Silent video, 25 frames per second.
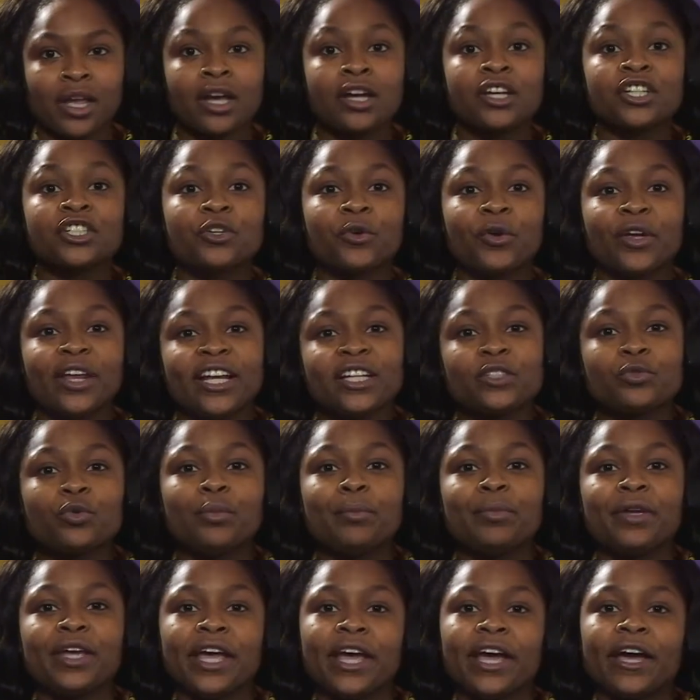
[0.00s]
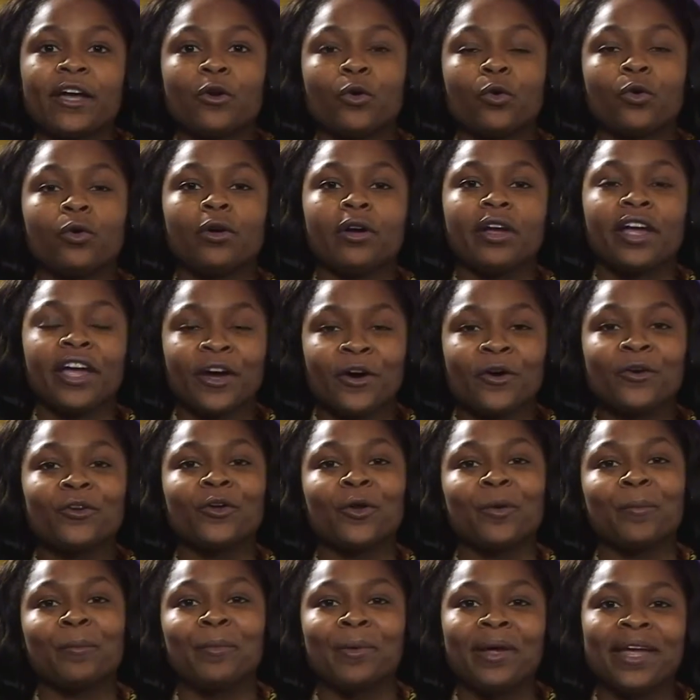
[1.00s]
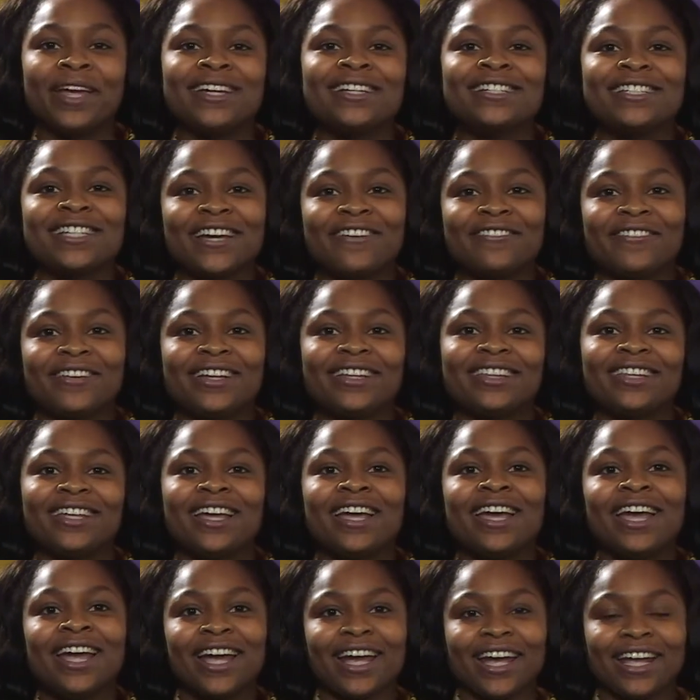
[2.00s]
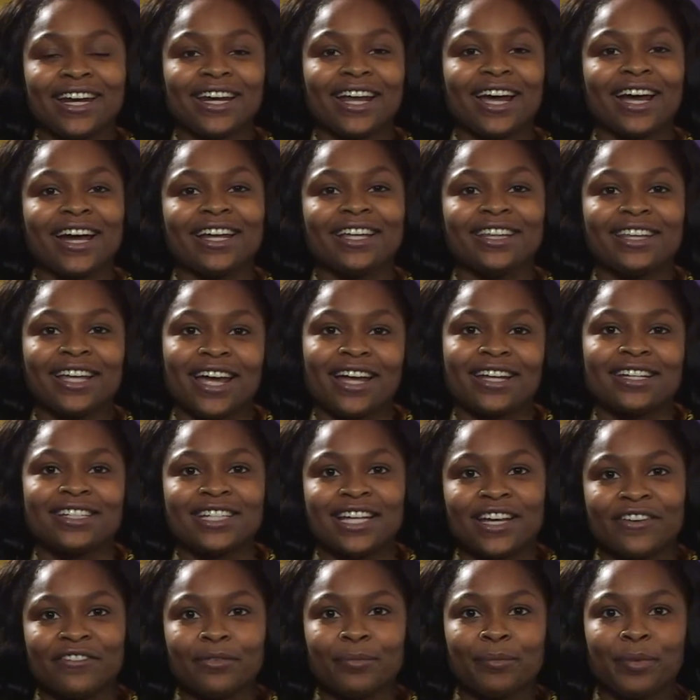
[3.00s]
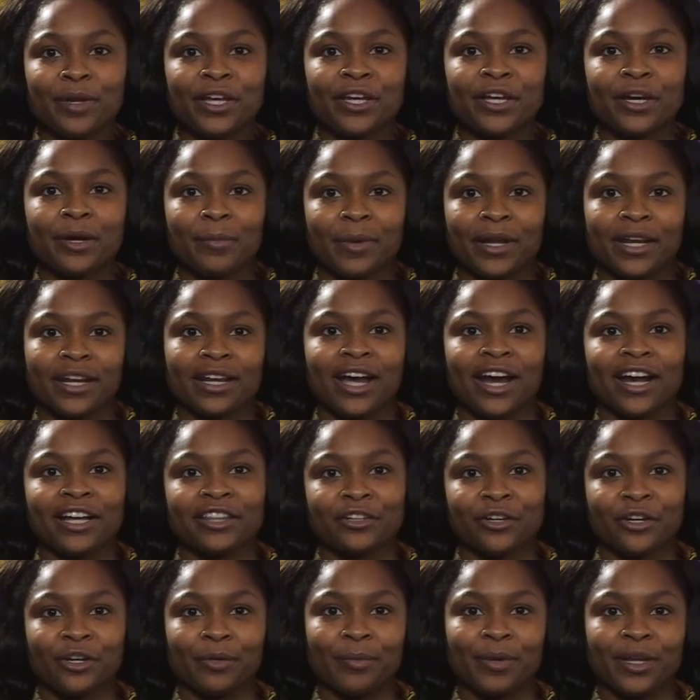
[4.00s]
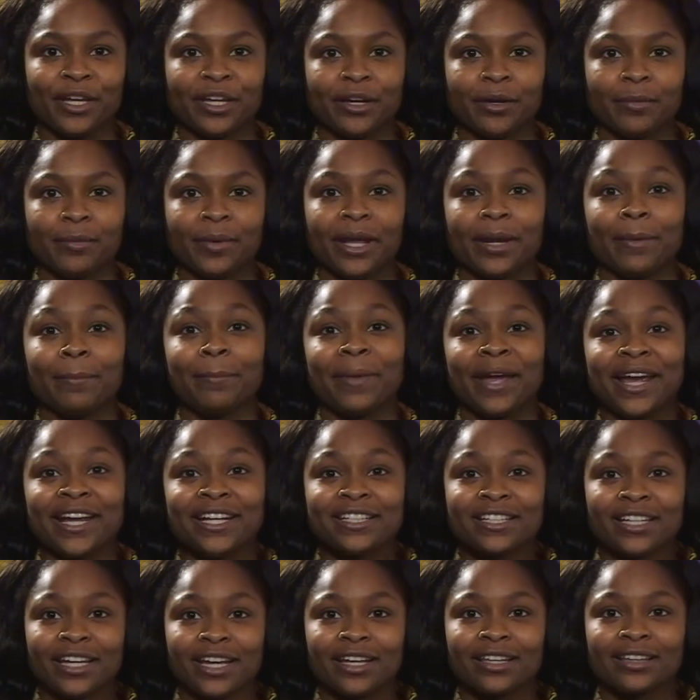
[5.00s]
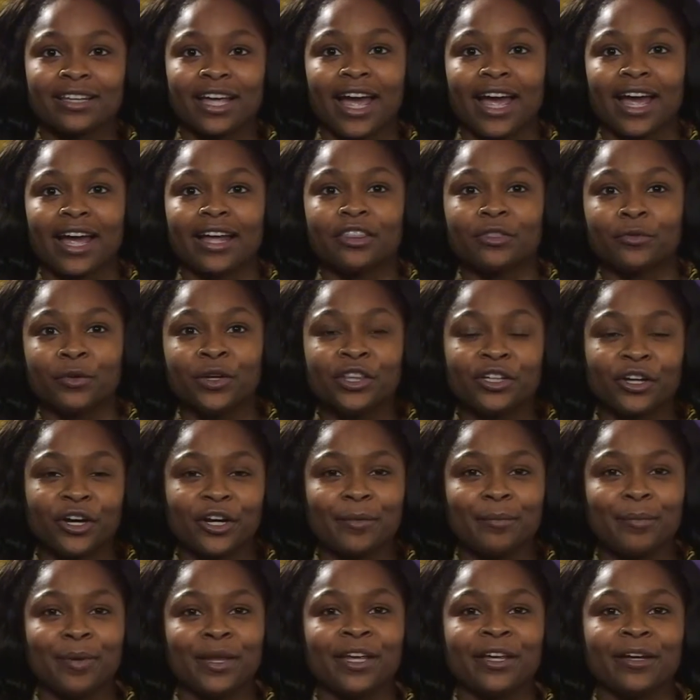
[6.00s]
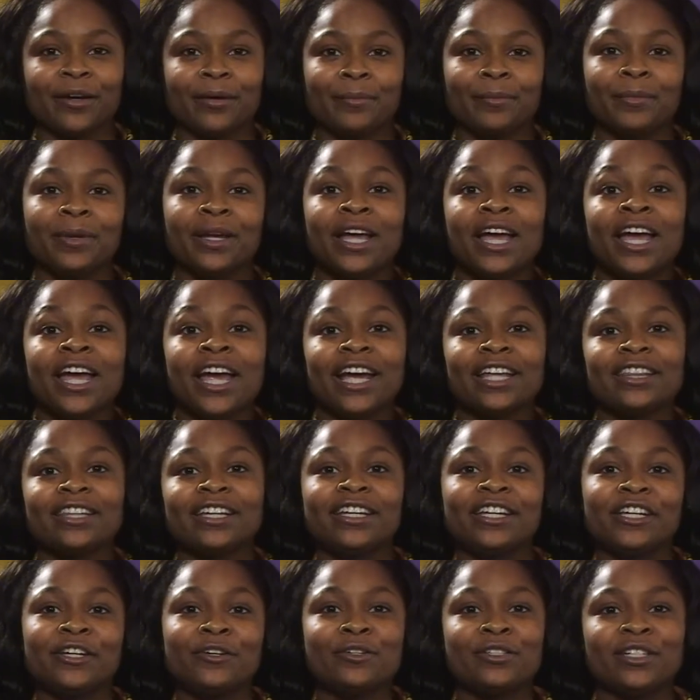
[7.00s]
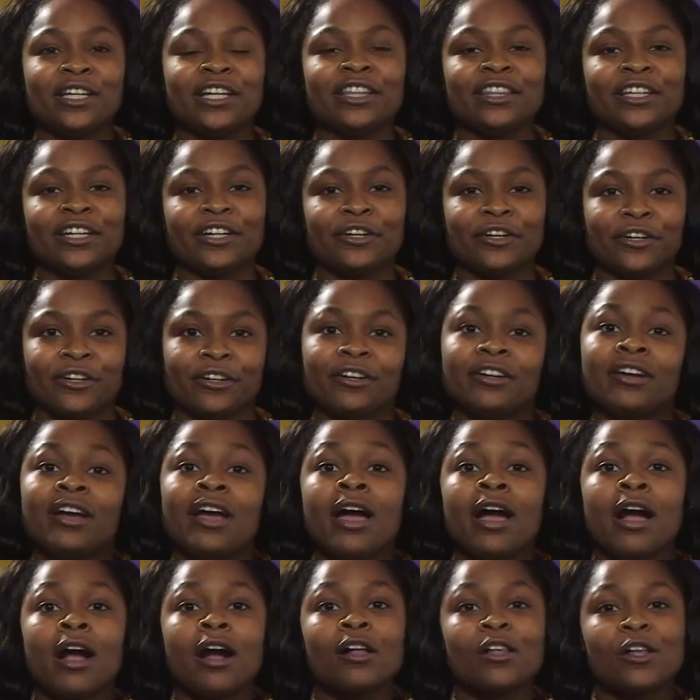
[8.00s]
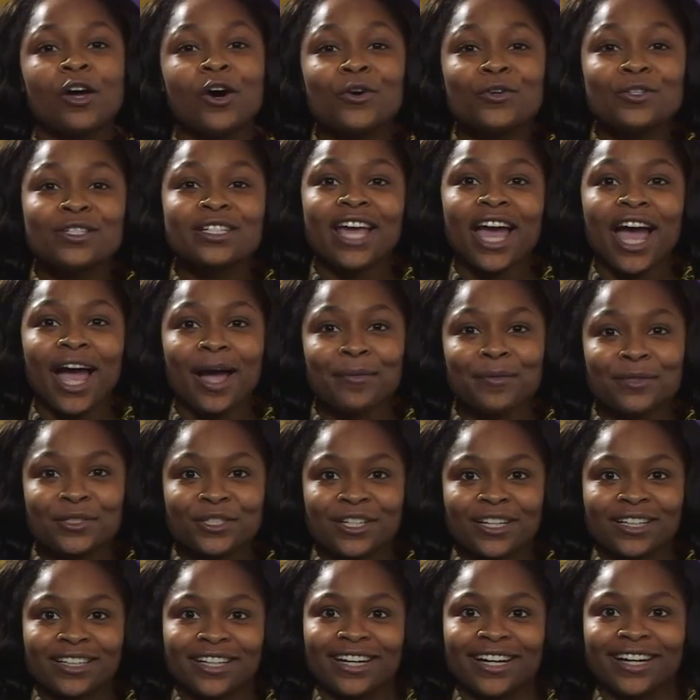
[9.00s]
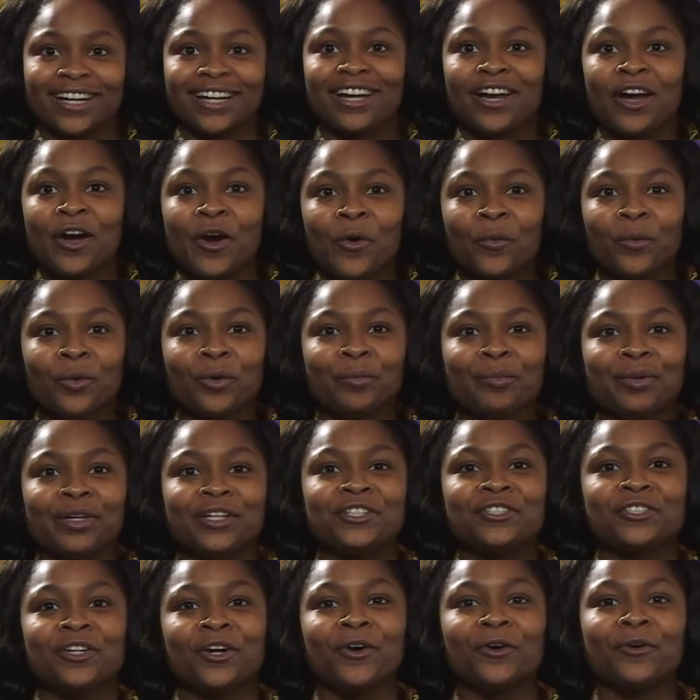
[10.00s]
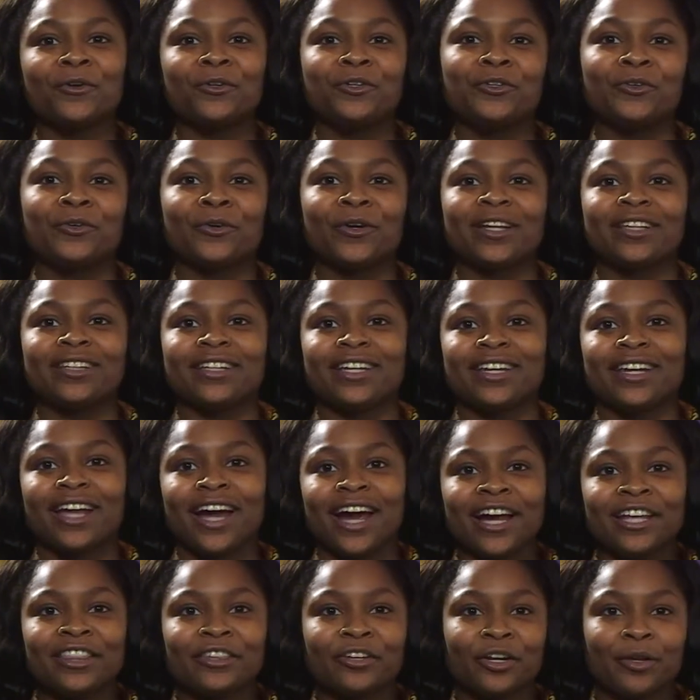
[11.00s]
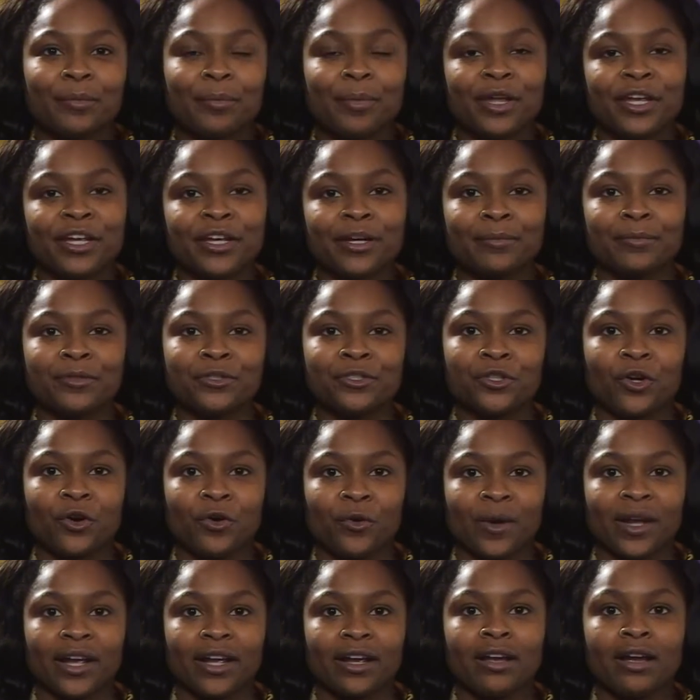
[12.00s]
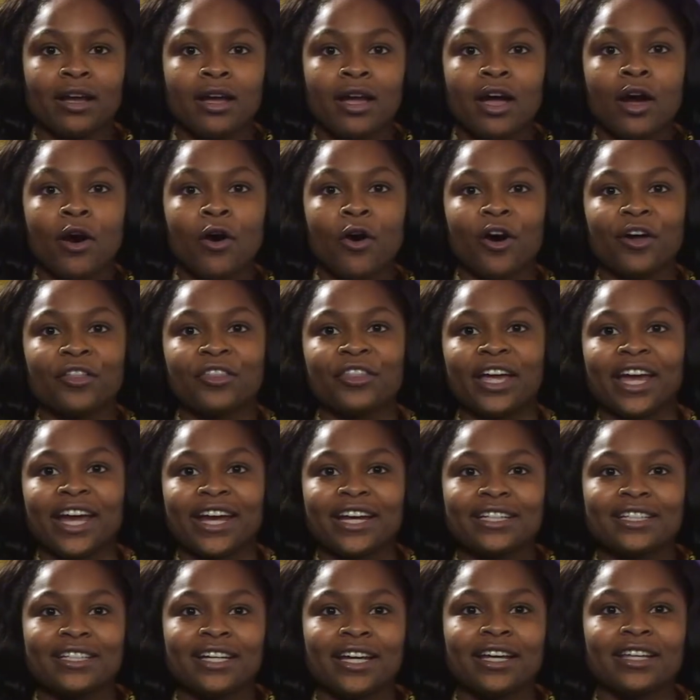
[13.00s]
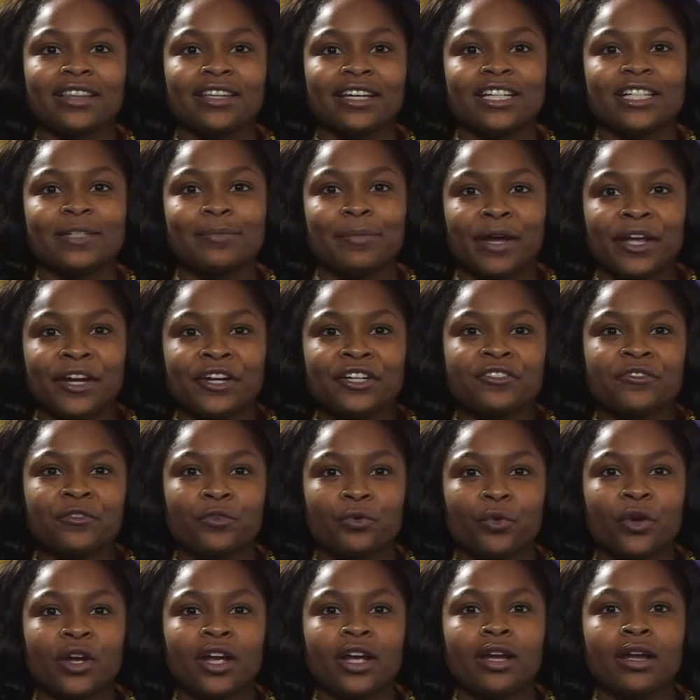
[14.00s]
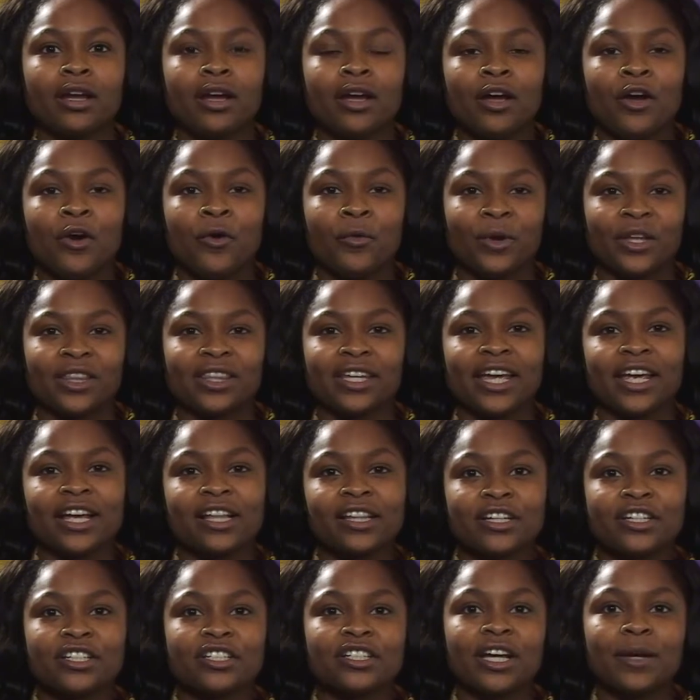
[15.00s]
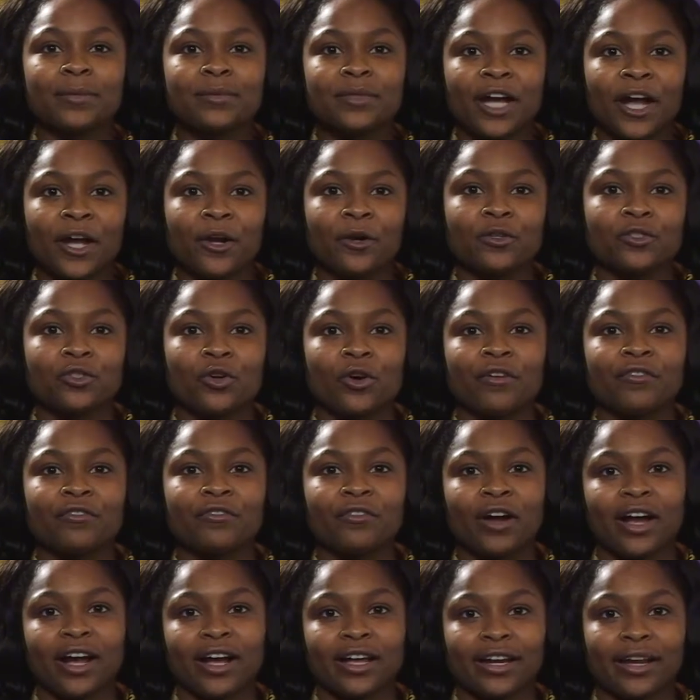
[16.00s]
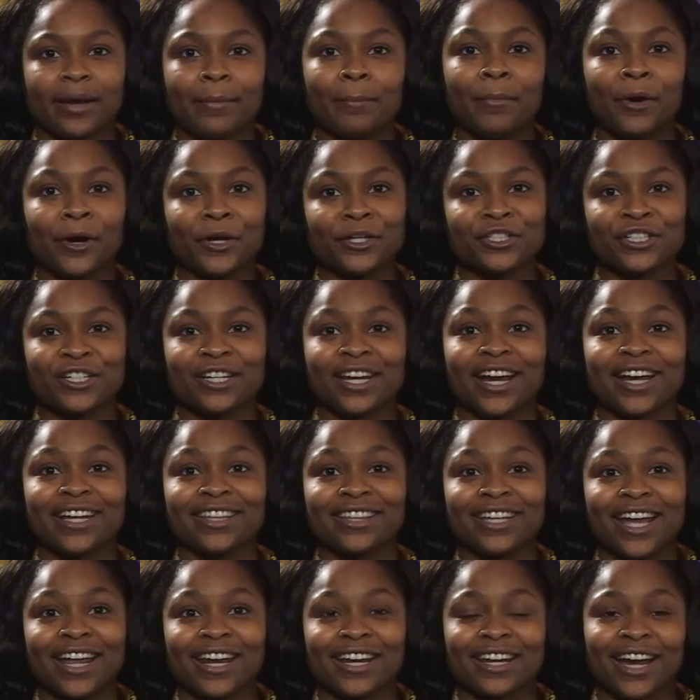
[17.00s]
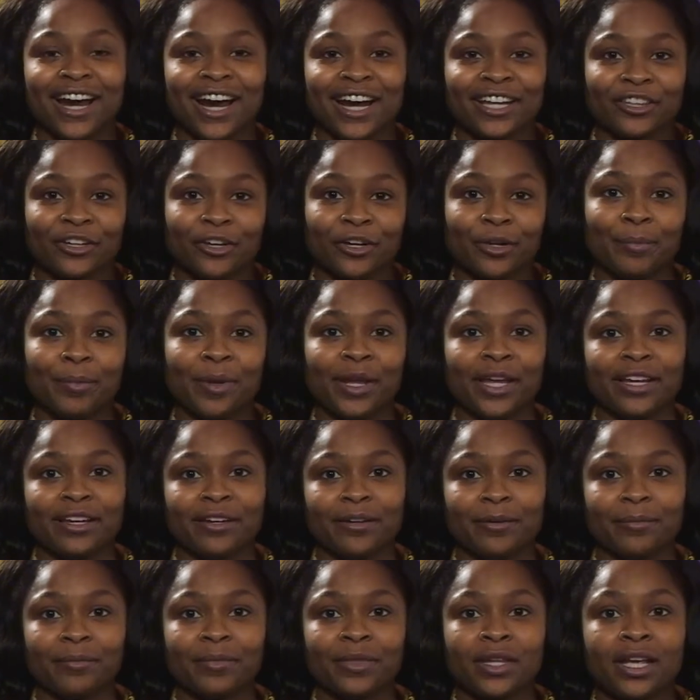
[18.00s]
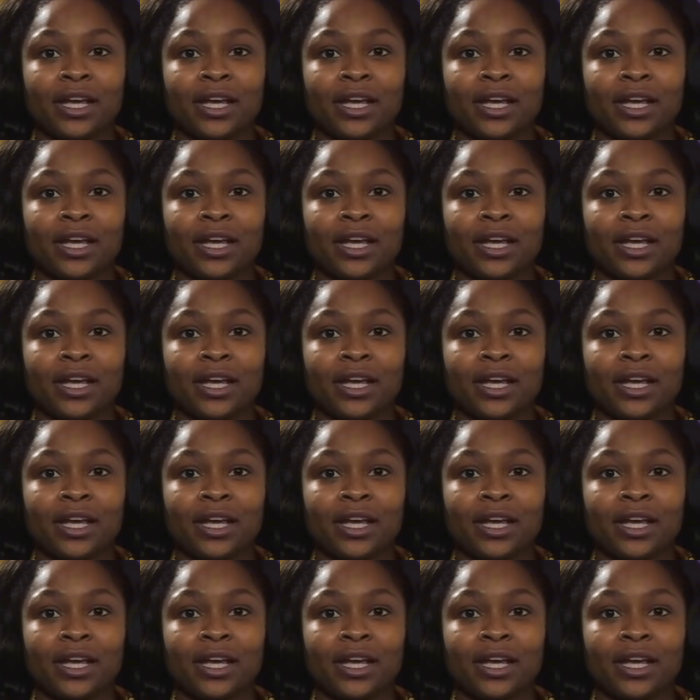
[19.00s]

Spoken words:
Screenings will be held on May 7th and 9th at 7 p.m. and 9:30 p.m. and May 10th at 3:30 p.m. in the DUC Theater. Closed captioning will be shown during the 9:30 p.m. showing on the 18th and Spanish viewing with English subtitles on Friday, March 9th at 9:30 p.m.